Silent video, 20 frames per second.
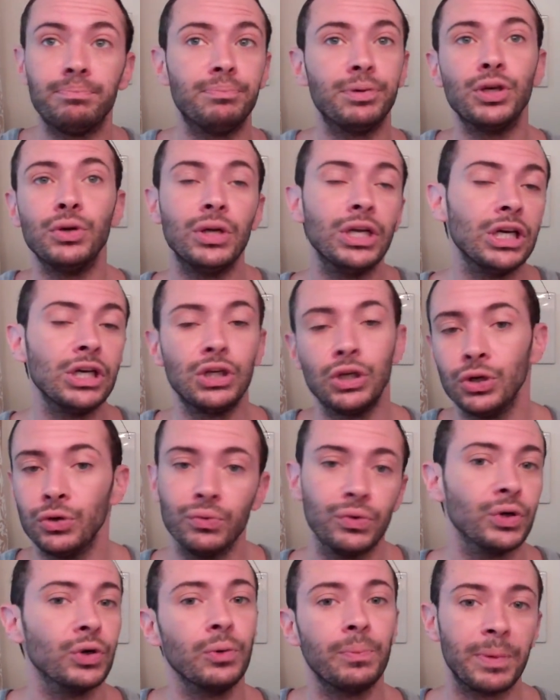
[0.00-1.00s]
beauty
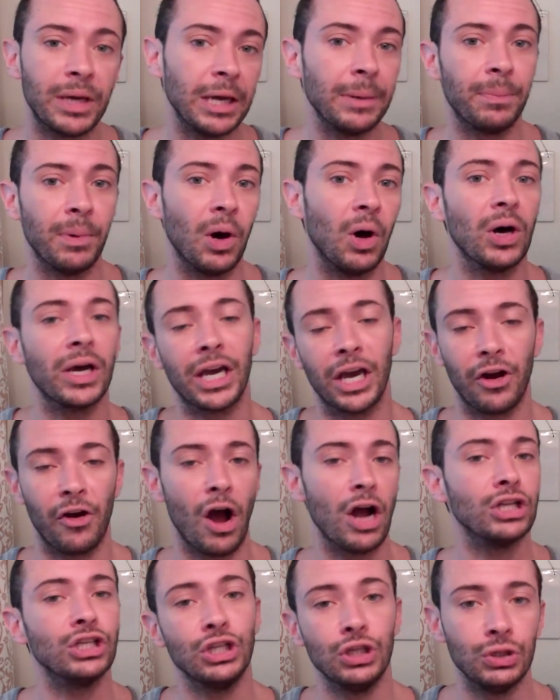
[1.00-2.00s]
guru people here
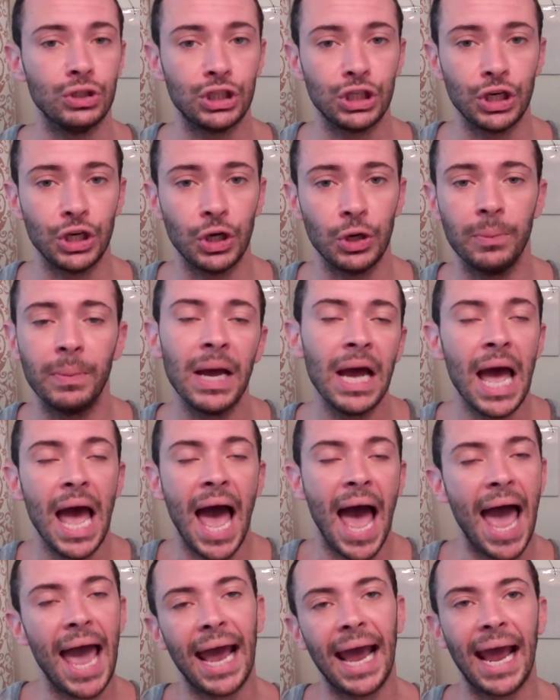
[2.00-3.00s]
on YouTube.
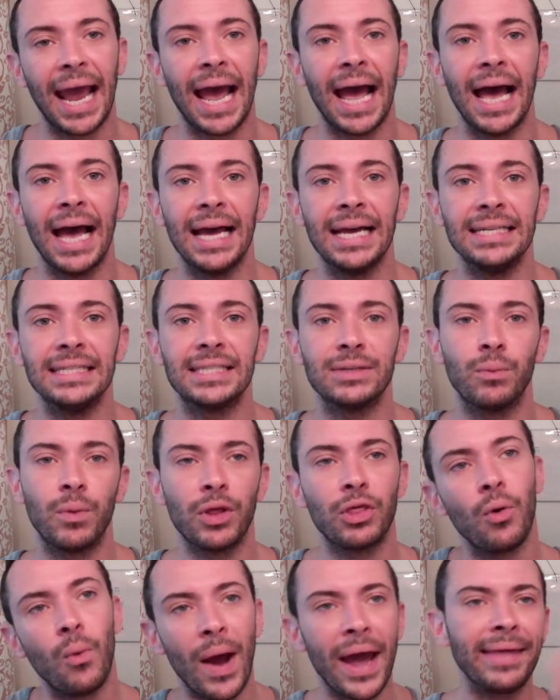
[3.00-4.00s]
And
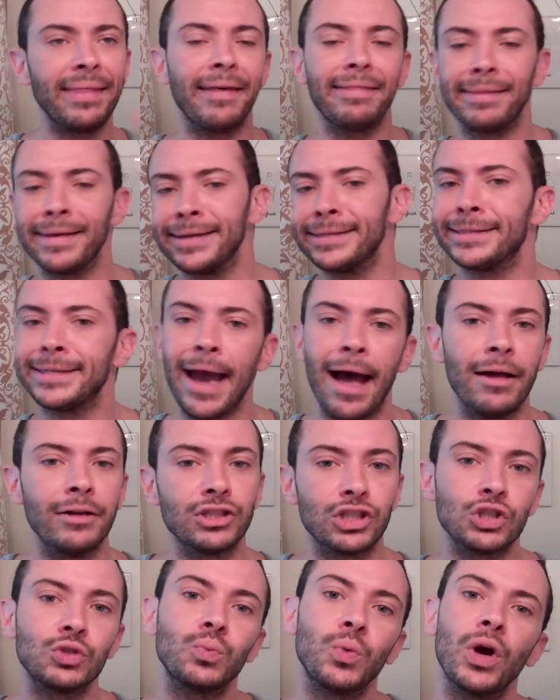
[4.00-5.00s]
with the way that these
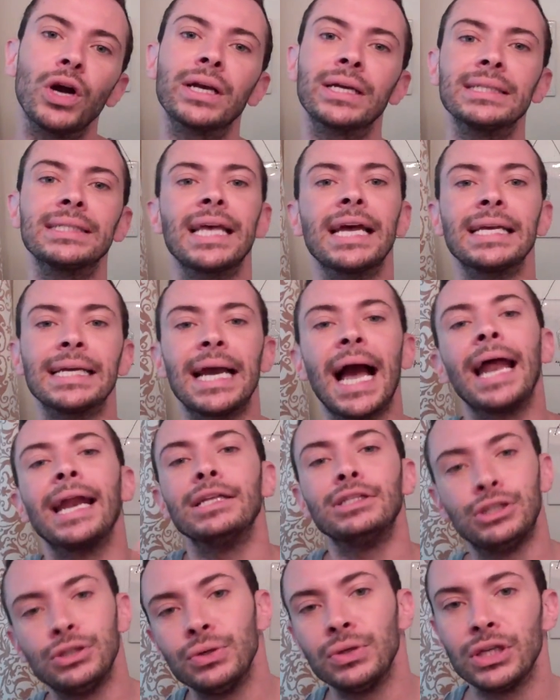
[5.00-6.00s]
challenges work is that you
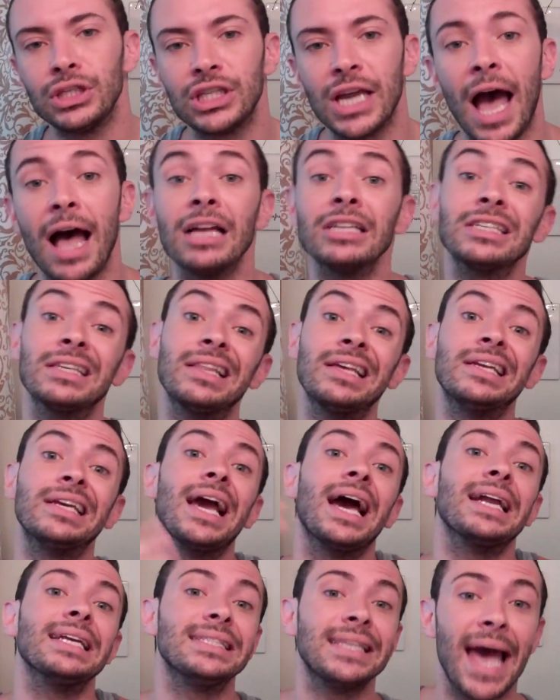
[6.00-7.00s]
gotta do the challenge and then you
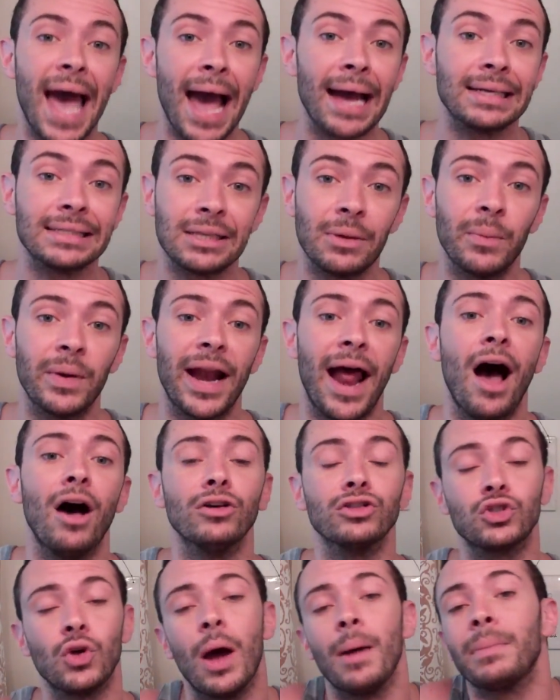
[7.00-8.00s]
gotta tag someone
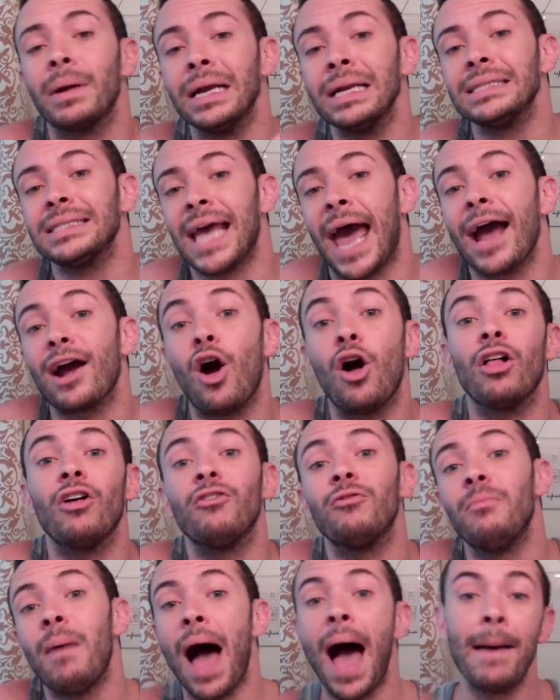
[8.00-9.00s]
else. So I'm gonna tag all
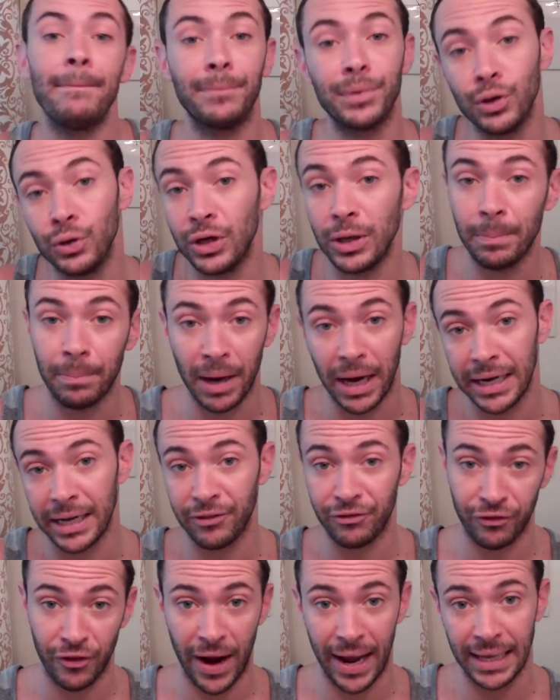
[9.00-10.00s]
of my beauty
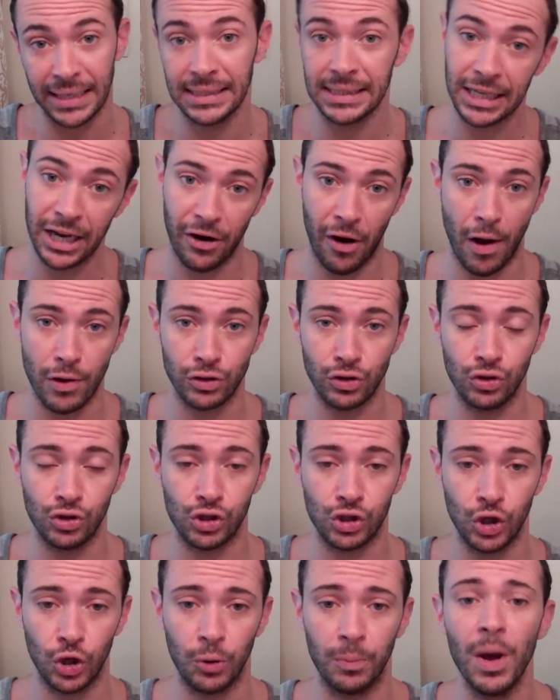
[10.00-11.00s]
buddy friends here on
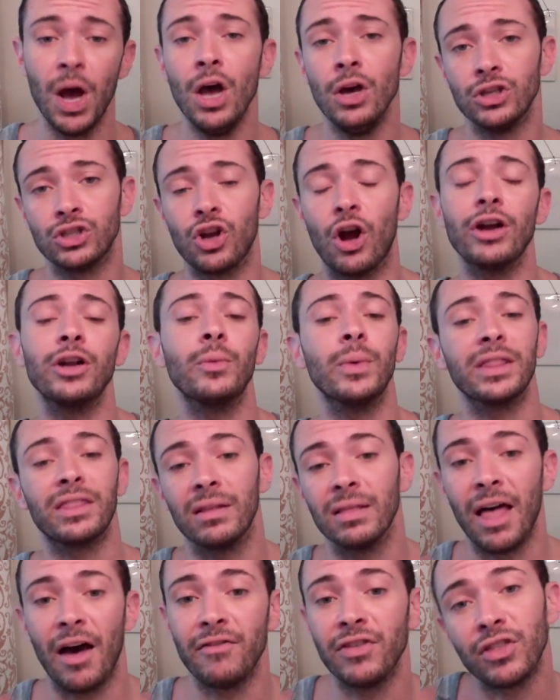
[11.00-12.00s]
YouTube, starting with
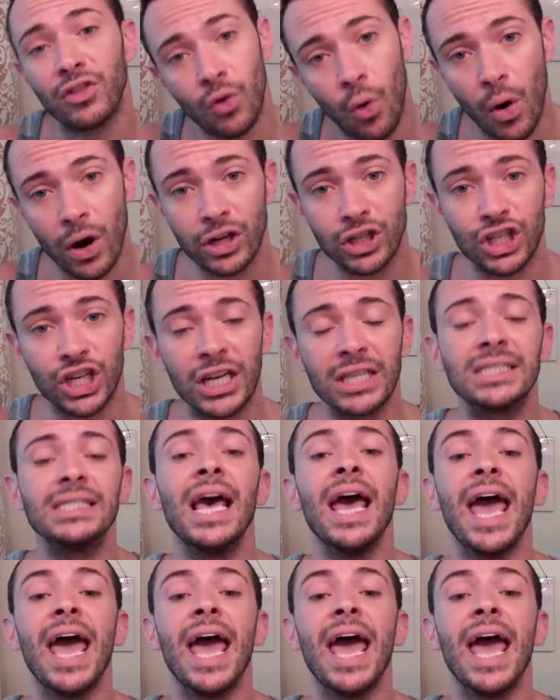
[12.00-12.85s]
11 Gorgeous,